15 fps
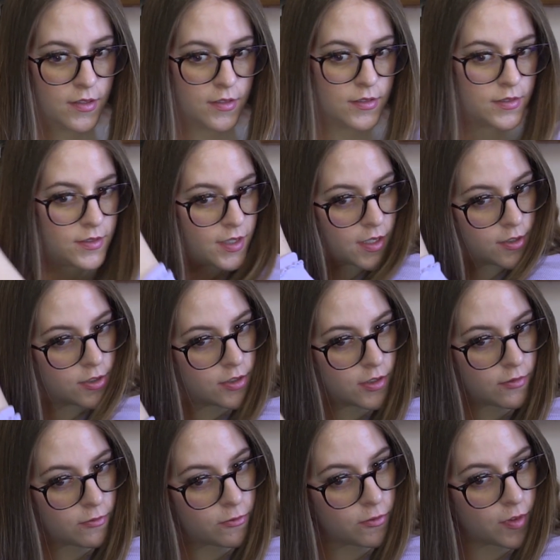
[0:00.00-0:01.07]

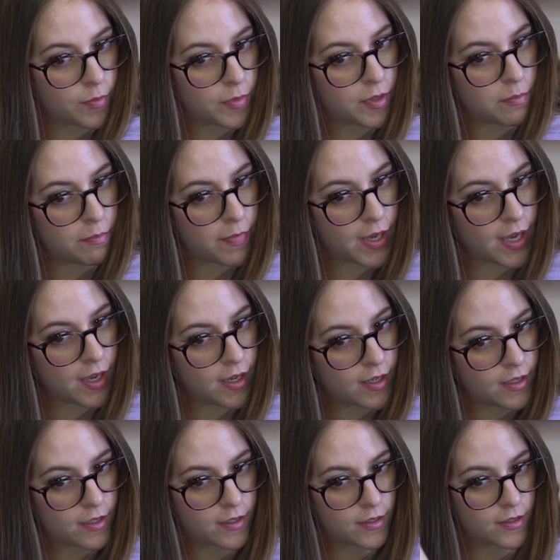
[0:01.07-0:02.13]
Section from the
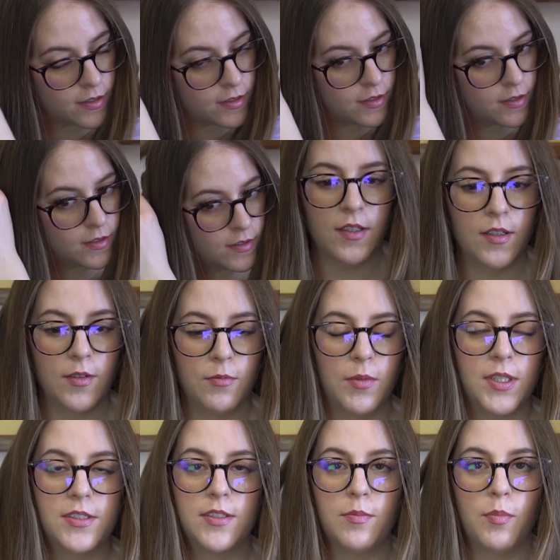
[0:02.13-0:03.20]
back.
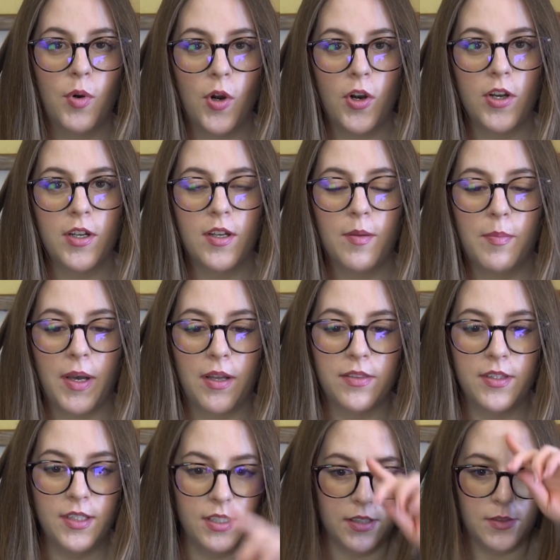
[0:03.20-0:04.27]
What's important
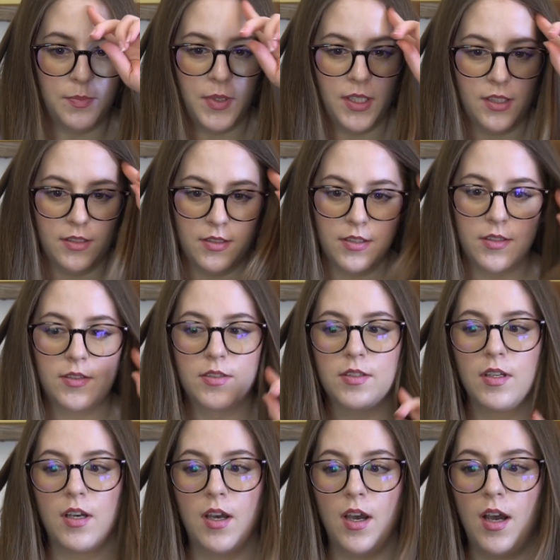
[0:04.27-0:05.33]
about these pieces
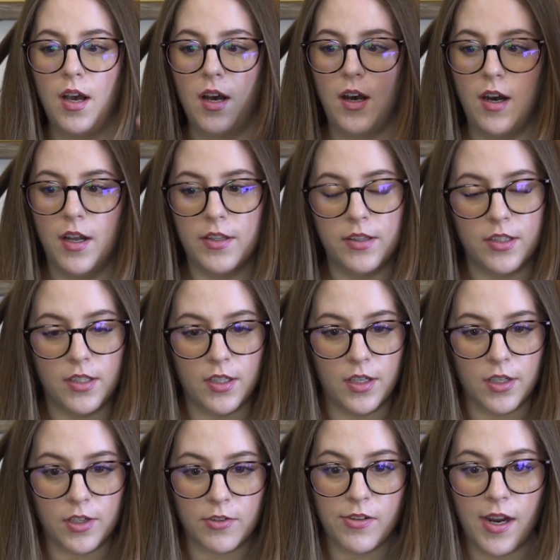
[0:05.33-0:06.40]
on
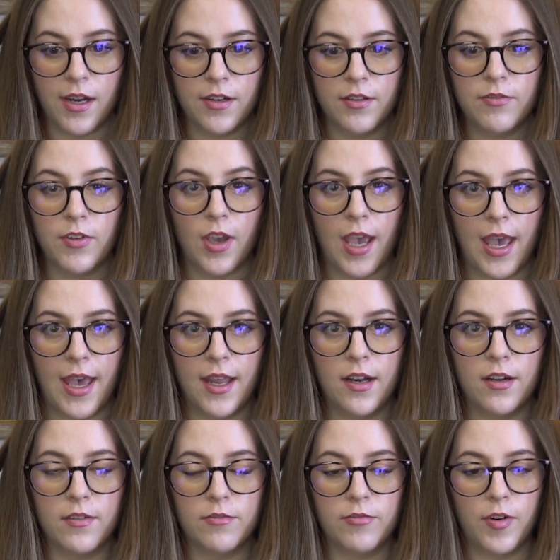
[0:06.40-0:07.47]
the crown of your head
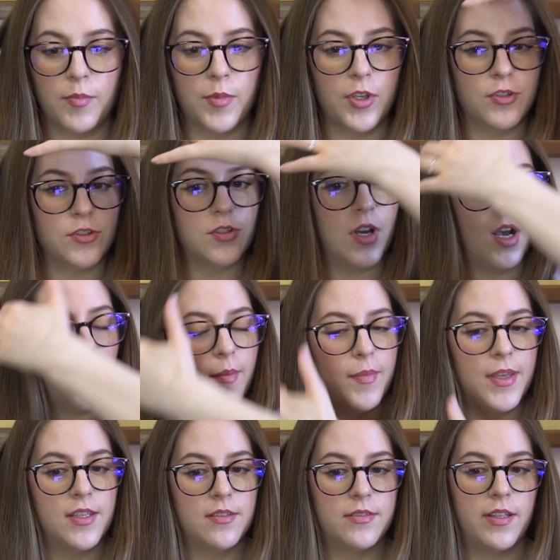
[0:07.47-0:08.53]
from your top
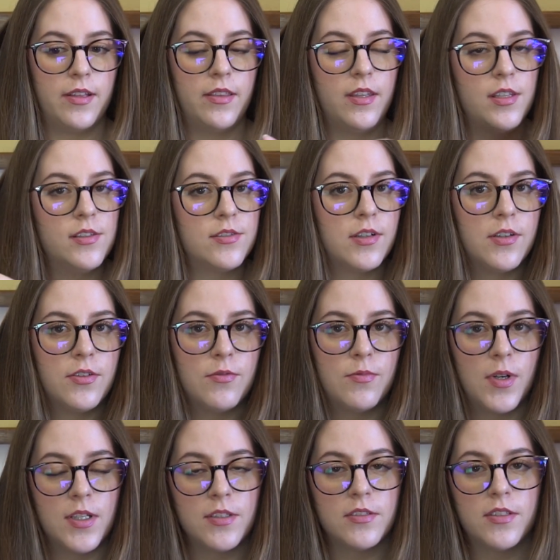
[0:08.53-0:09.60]
is that these are the
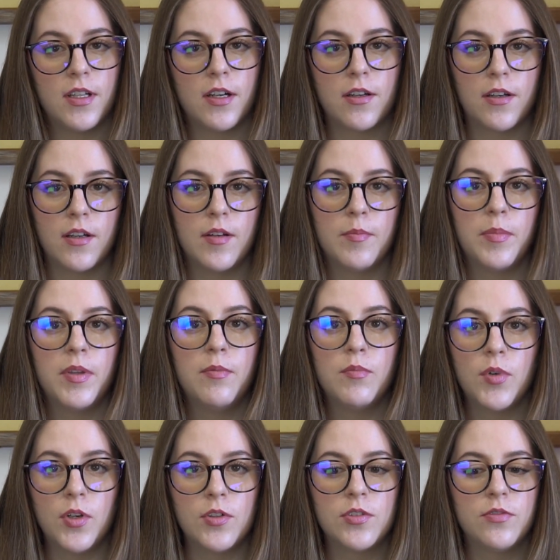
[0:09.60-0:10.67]
ones that are gonna be
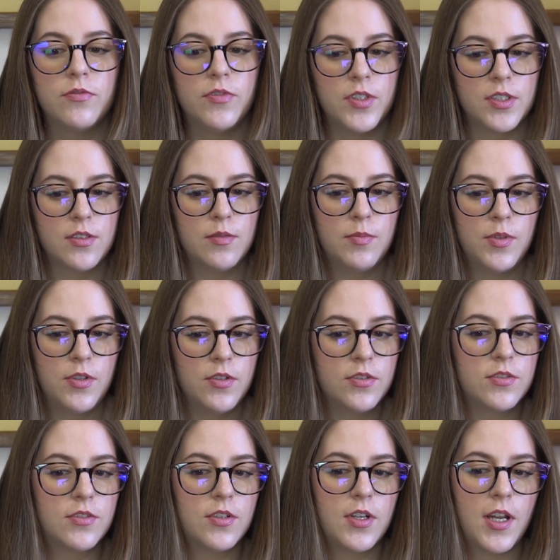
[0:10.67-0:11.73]
most visible.
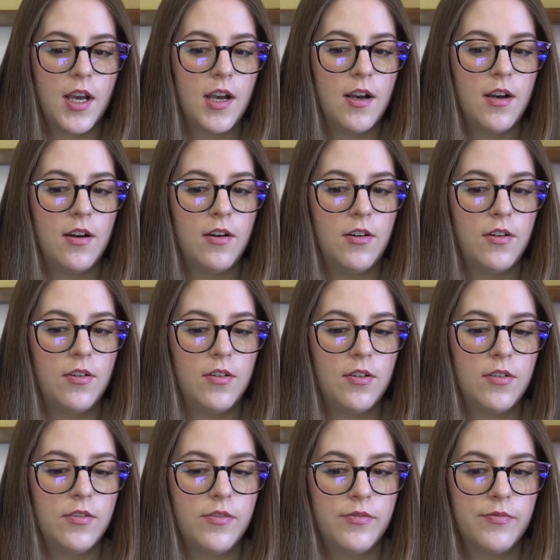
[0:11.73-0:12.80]
So now
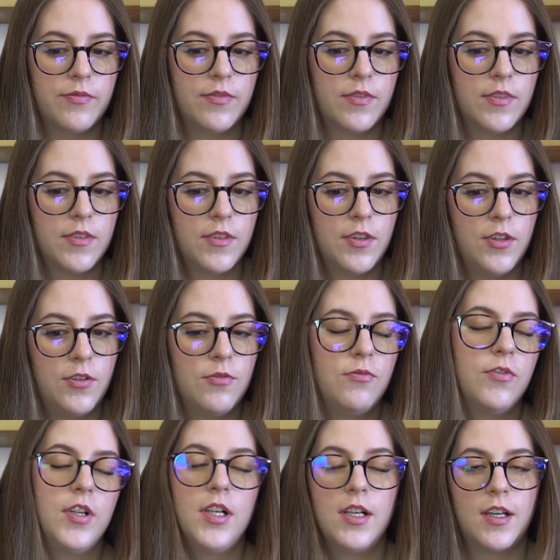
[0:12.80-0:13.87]
you
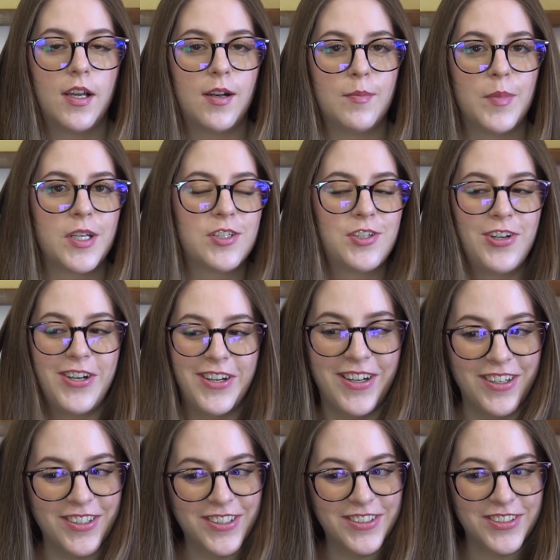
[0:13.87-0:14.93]
really gotta make sure it
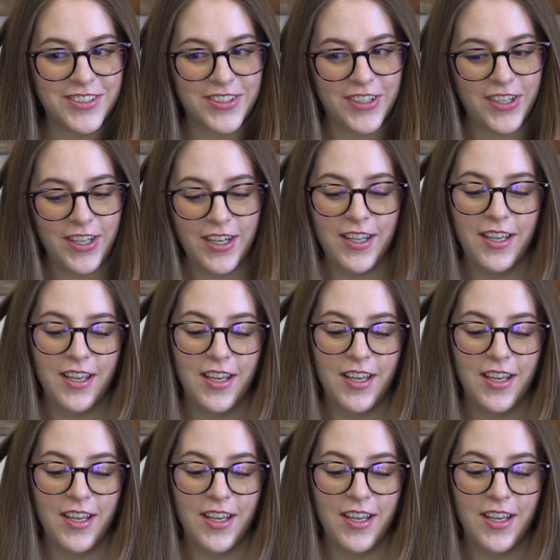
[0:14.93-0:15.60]
looks good.